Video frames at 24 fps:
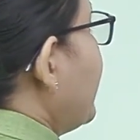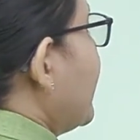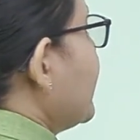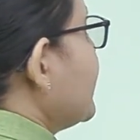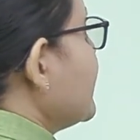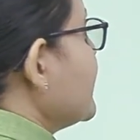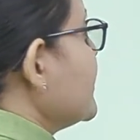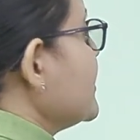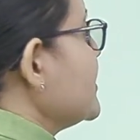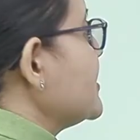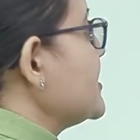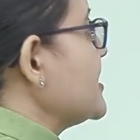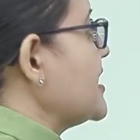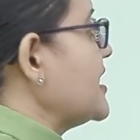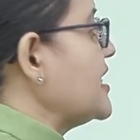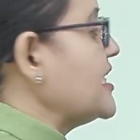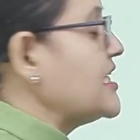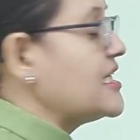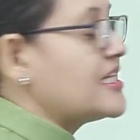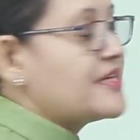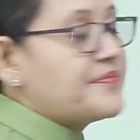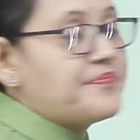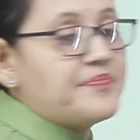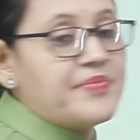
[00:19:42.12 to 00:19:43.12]
patterns
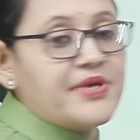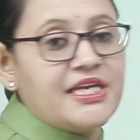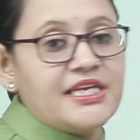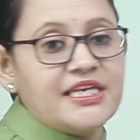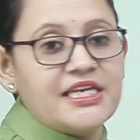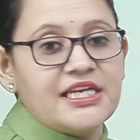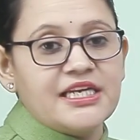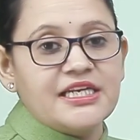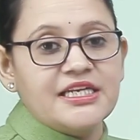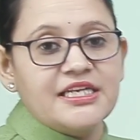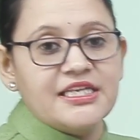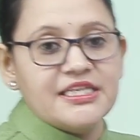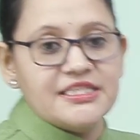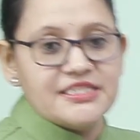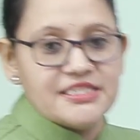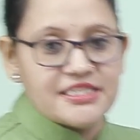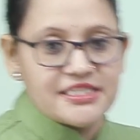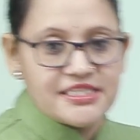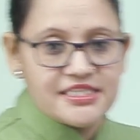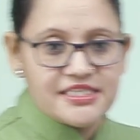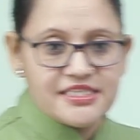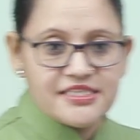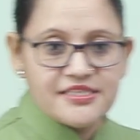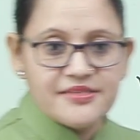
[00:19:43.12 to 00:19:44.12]
in repeated
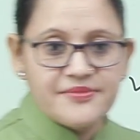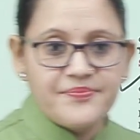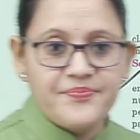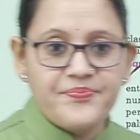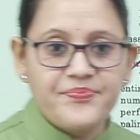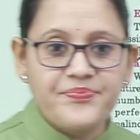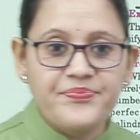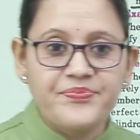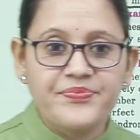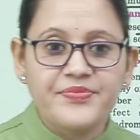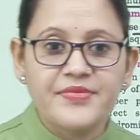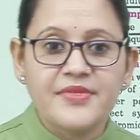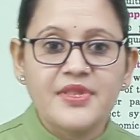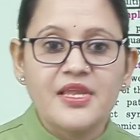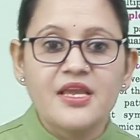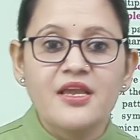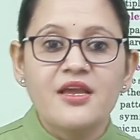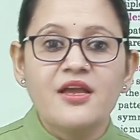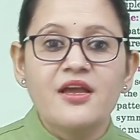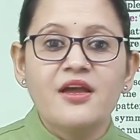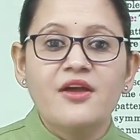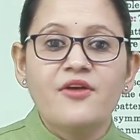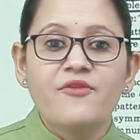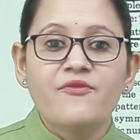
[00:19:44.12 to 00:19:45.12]
digits.
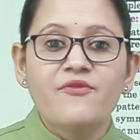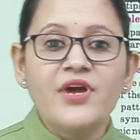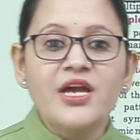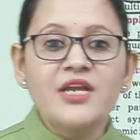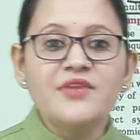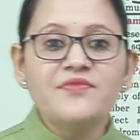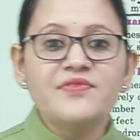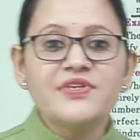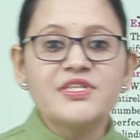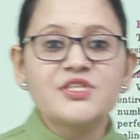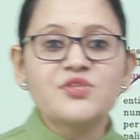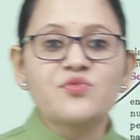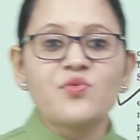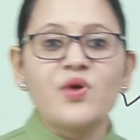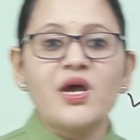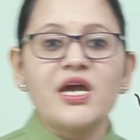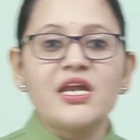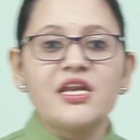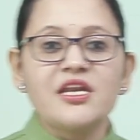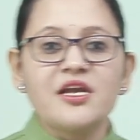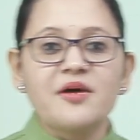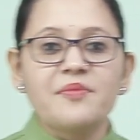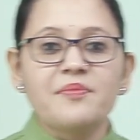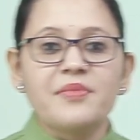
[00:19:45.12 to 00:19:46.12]
When we
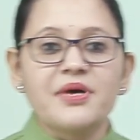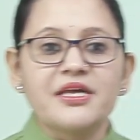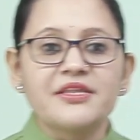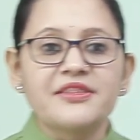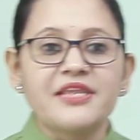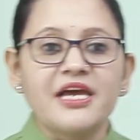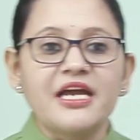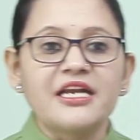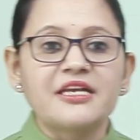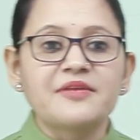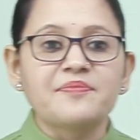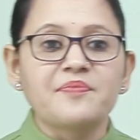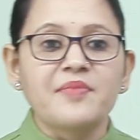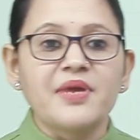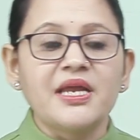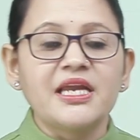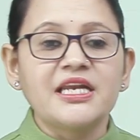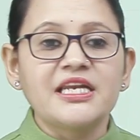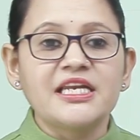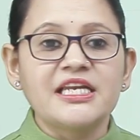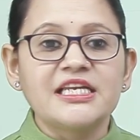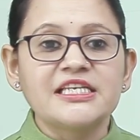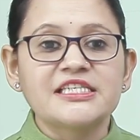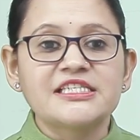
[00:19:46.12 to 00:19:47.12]
square number that
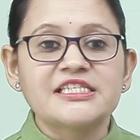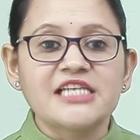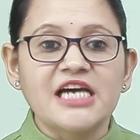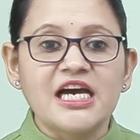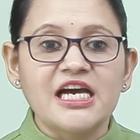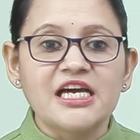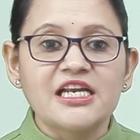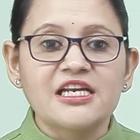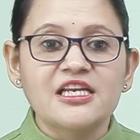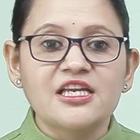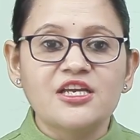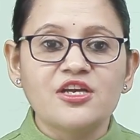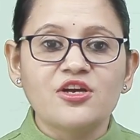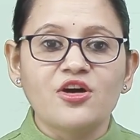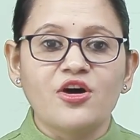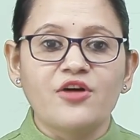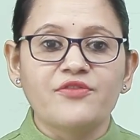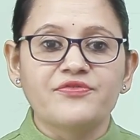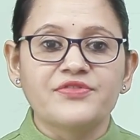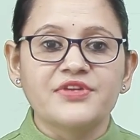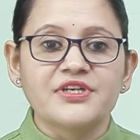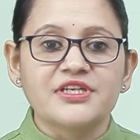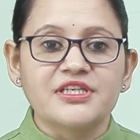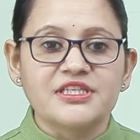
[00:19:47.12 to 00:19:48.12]
made entirely
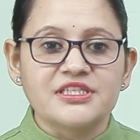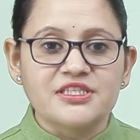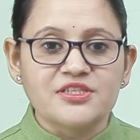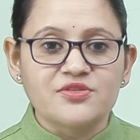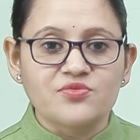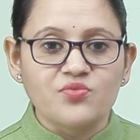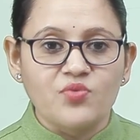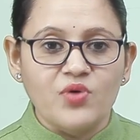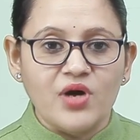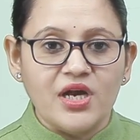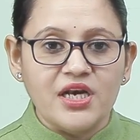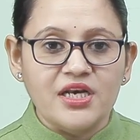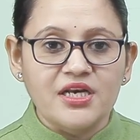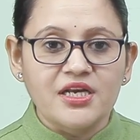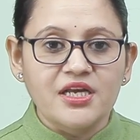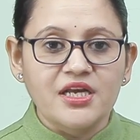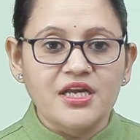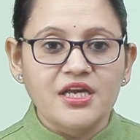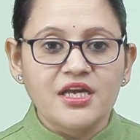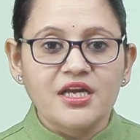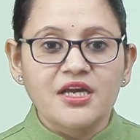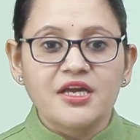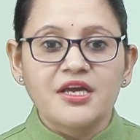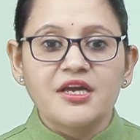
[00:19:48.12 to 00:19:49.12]
of the digit 1,
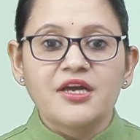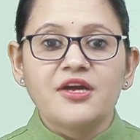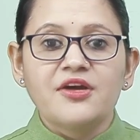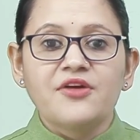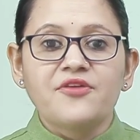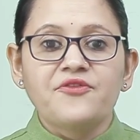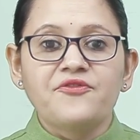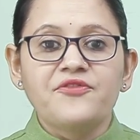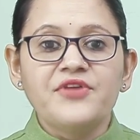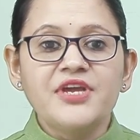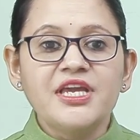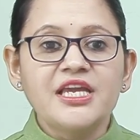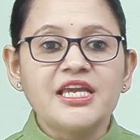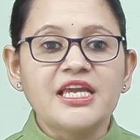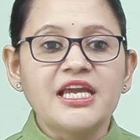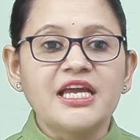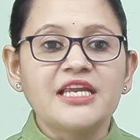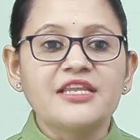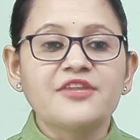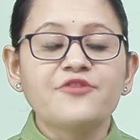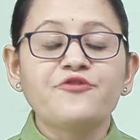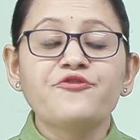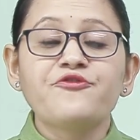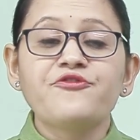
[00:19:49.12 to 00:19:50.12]
we
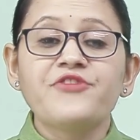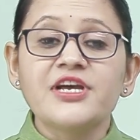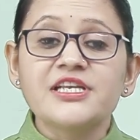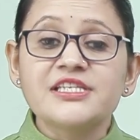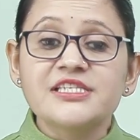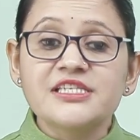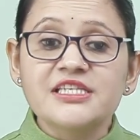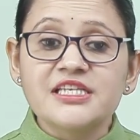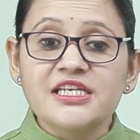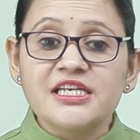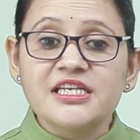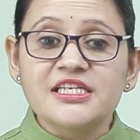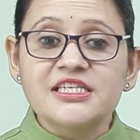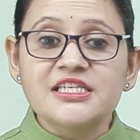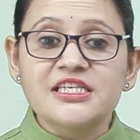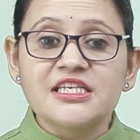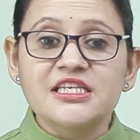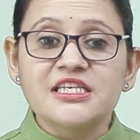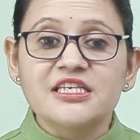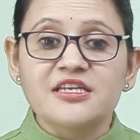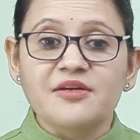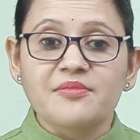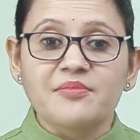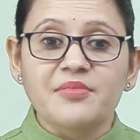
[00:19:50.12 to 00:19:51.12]
get the
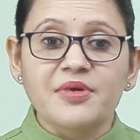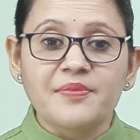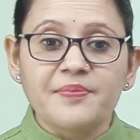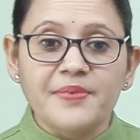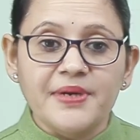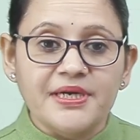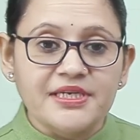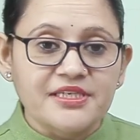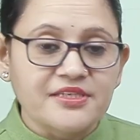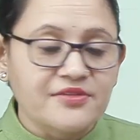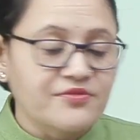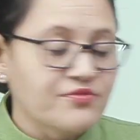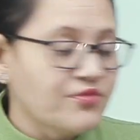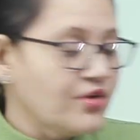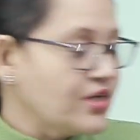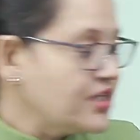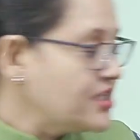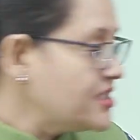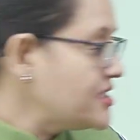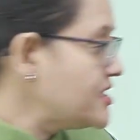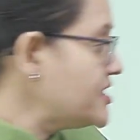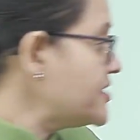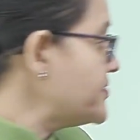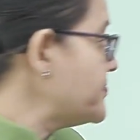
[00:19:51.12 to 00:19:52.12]
fascinating number pattern. What
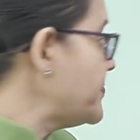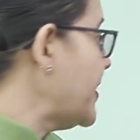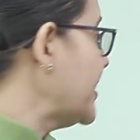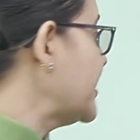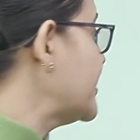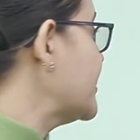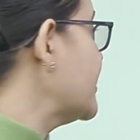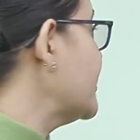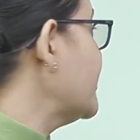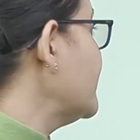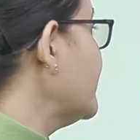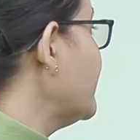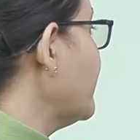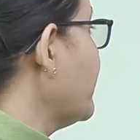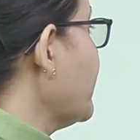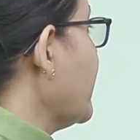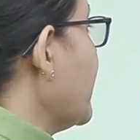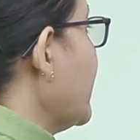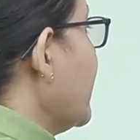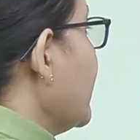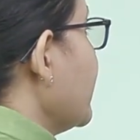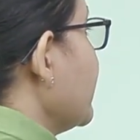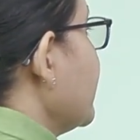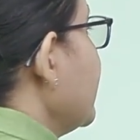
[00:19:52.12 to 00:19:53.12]
is this pattern?
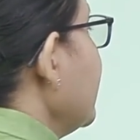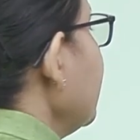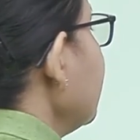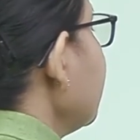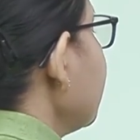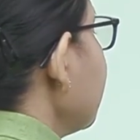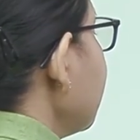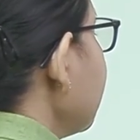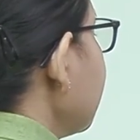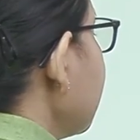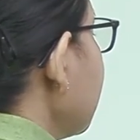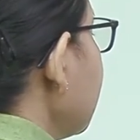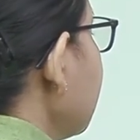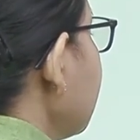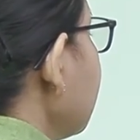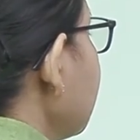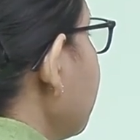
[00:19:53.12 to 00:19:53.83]
These results